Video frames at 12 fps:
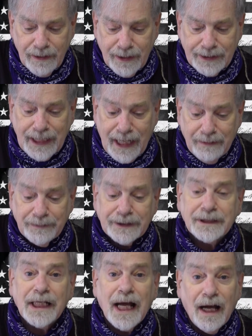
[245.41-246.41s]
The time
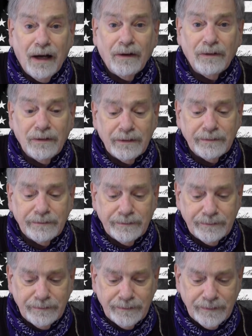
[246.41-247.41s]
is now.
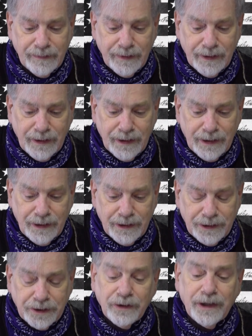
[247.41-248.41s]

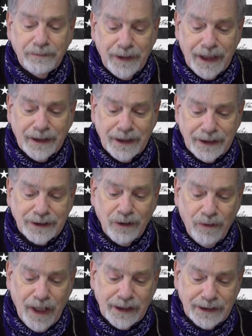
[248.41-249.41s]
Join me in this
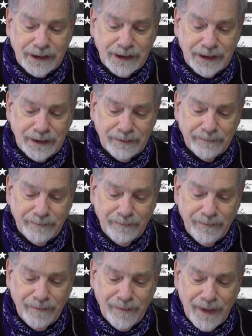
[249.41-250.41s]
quest.
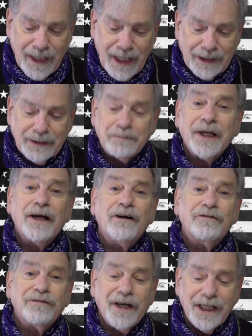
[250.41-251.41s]
And to
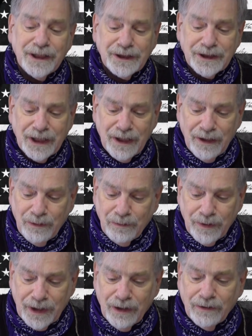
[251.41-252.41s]
paraphrase
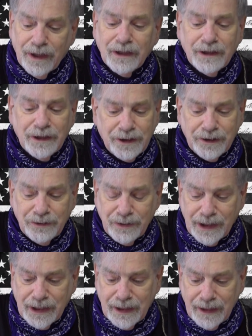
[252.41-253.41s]
Winona
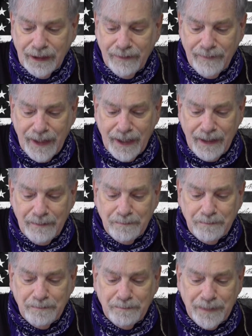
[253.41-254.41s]
LaDuke,
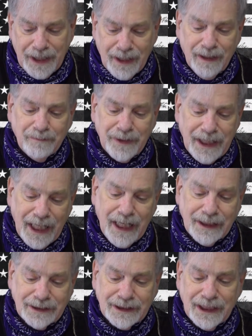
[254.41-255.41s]
become the
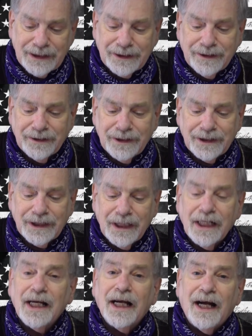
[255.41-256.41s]
ancestors
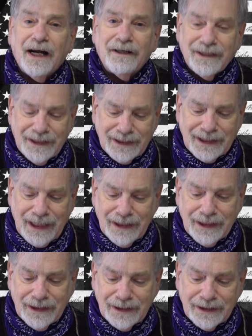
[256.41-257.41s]
our
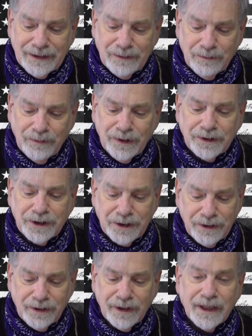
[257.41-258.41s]
descendants will
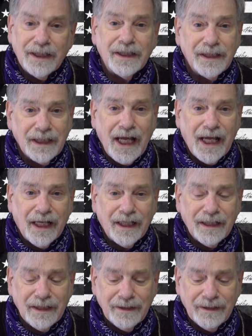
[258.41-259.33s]
surely thank.